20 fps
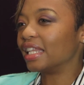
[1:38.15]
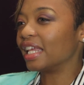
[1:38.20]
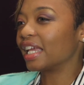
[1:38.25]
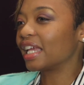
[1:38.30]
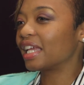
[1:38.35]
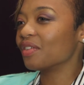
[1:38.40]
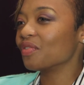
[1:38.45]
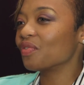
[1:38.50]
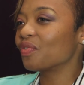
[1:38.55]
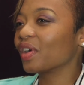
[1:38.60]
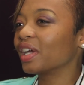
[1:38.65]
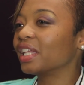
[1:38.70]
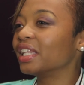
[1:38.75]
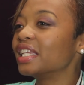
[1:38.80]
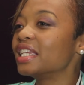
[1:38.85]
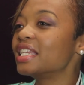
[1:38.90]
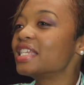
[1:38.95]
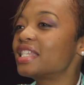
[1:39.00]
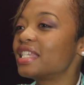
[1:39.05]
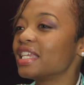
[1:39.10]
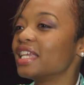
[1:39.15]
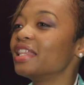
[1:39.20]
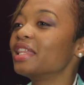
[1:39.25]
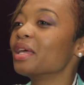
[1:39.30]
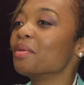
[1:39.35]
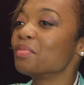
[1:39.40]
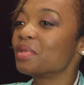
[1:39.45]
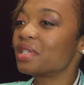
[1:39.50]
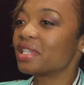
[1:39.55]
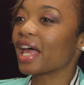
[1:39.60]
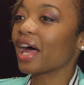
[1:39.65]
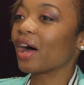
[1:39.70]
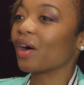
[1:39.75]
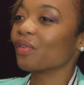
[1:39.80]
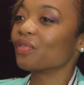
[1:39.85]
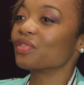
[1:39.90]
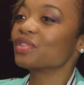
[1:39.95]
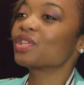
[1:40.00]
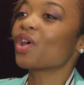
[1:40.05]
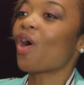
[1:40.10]
they can finally see
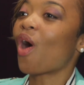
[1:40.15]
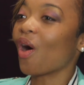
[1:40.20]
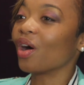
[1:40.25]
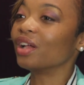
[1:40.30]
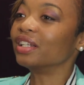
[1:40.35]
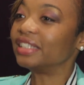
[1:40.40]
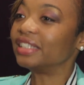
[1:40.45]
themselves on